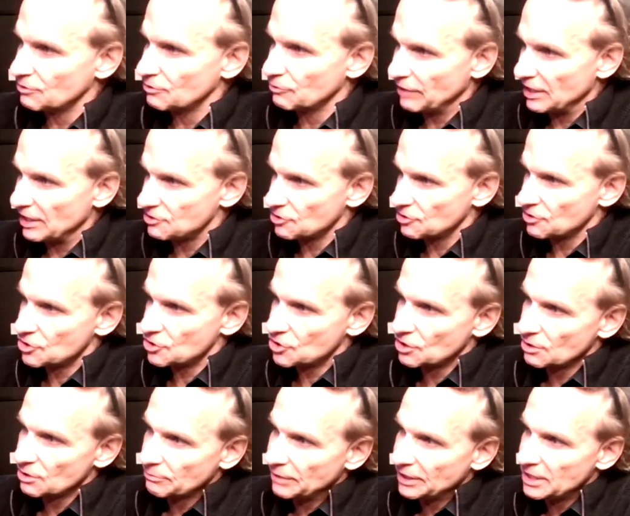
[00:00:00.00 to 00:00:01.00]
via traditional
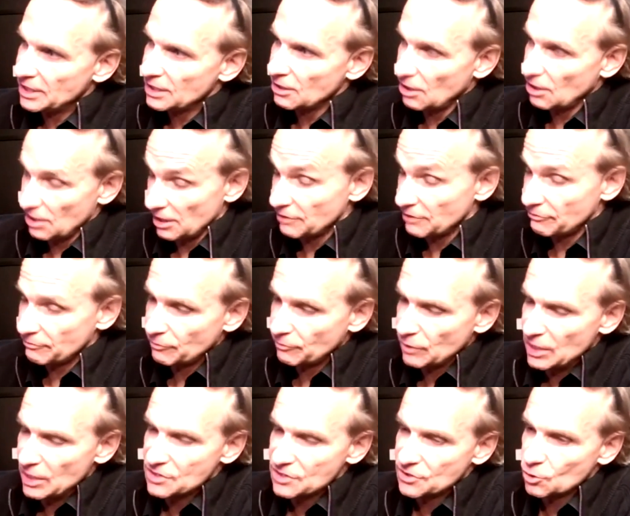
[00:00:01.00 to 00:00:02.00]
media, even
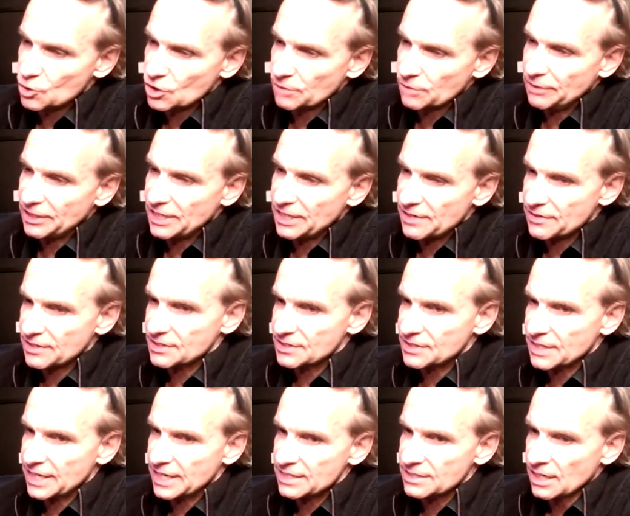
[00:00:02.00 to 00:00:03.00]
via social media these
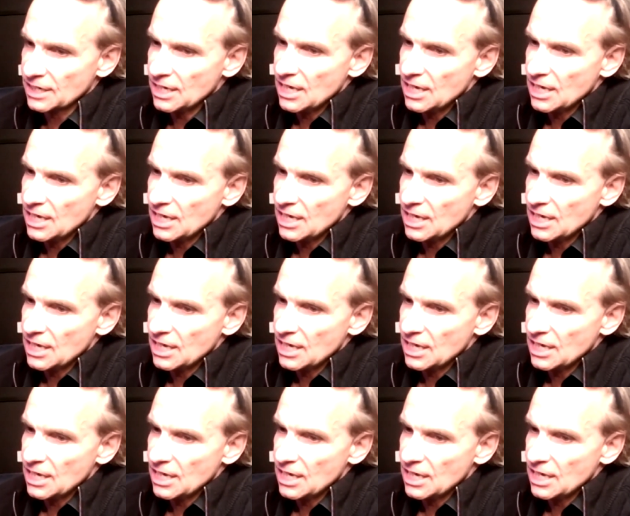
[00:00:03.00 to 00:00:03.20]
days.